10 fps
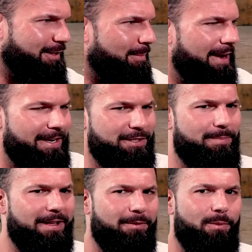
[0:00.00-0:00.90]
or,
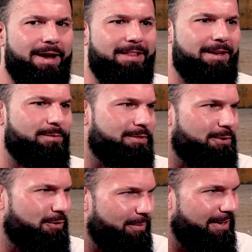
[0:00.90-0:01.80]
diminished by the way that it was
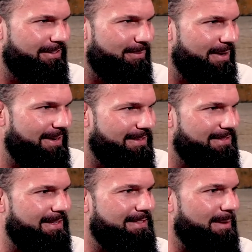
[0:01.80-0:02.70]
distributed to me
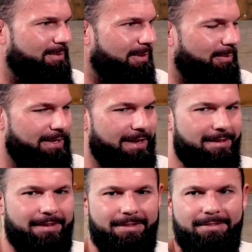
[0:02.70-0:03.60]
right. is, is, absolutely
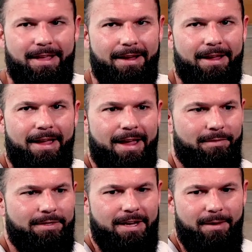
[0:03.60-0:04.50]
ridiculous. Like
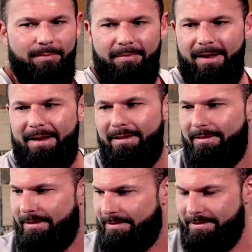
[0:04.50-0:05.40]
every time I
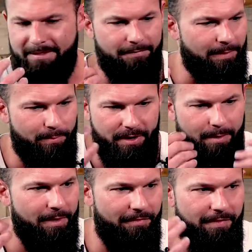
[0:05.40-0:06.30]
get this stuff I'm putting
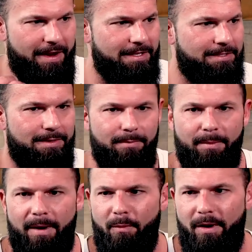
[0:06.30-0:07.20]
on my face, and
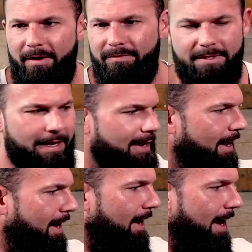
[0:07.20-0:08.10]
my wife's like,
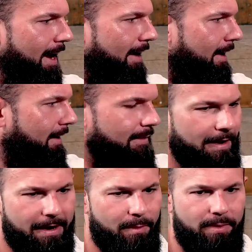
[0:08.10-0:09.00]
"Hey, I gotta
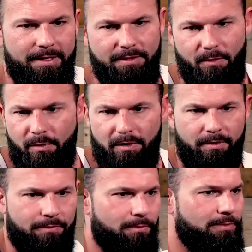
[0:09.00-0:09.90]
I gotta place an
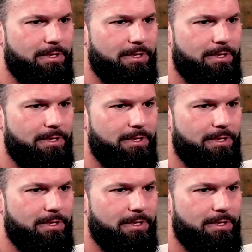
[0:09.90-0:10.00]
order through